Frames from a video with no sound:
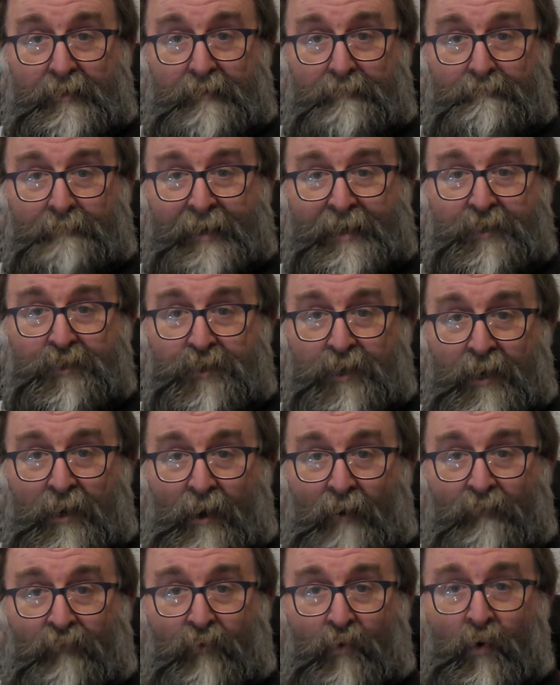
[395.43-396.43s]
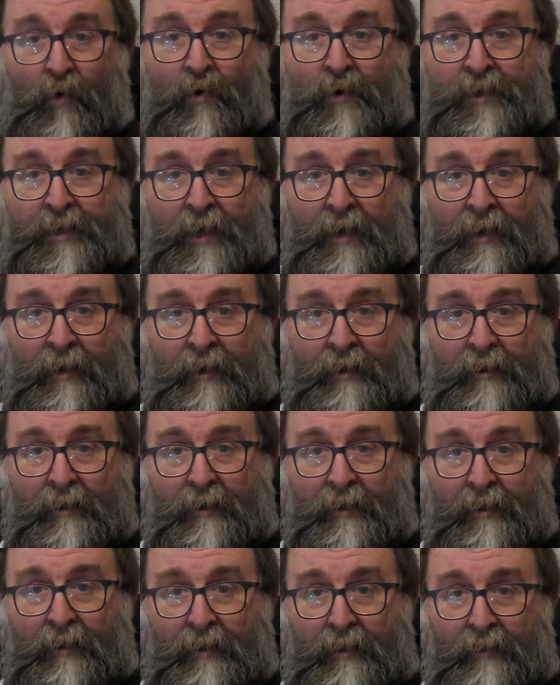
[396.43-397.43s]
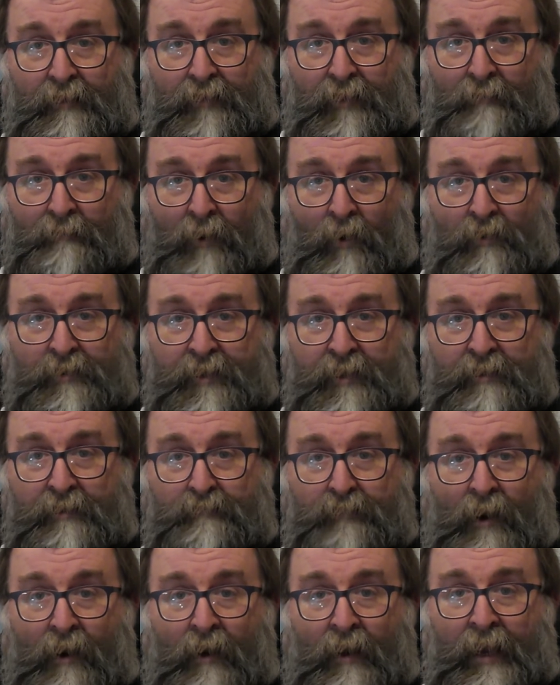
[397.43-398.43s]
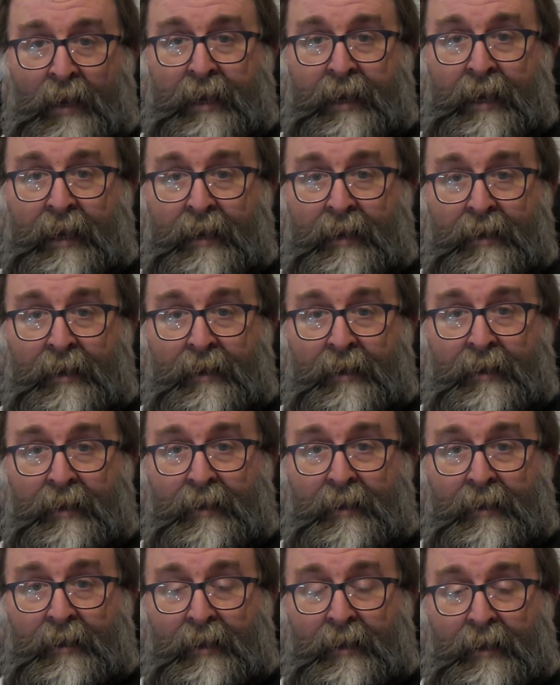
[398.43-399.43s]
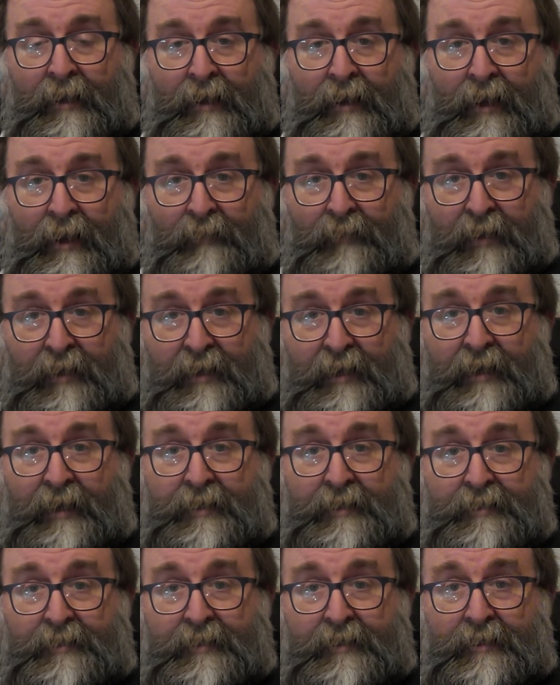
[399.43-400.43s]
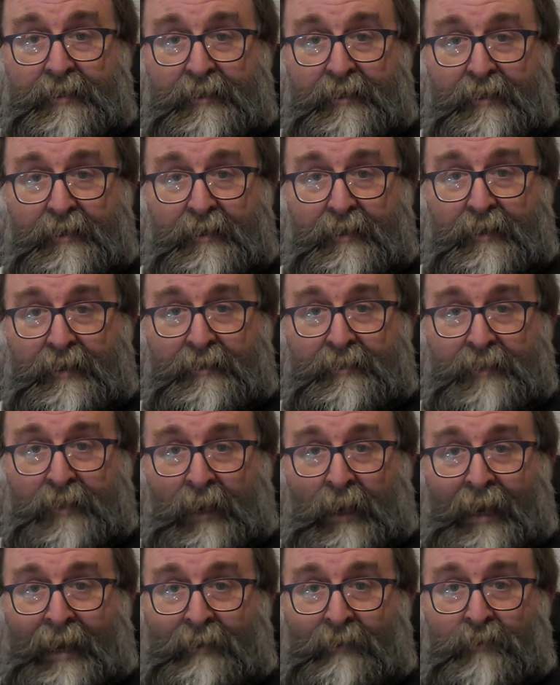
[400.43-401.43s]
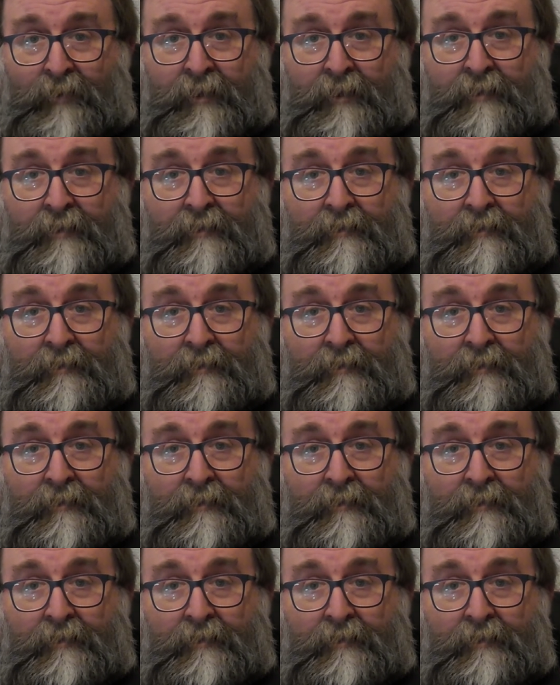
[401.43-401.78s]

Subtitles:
mixture of water, the malted barley and the yeast is allowed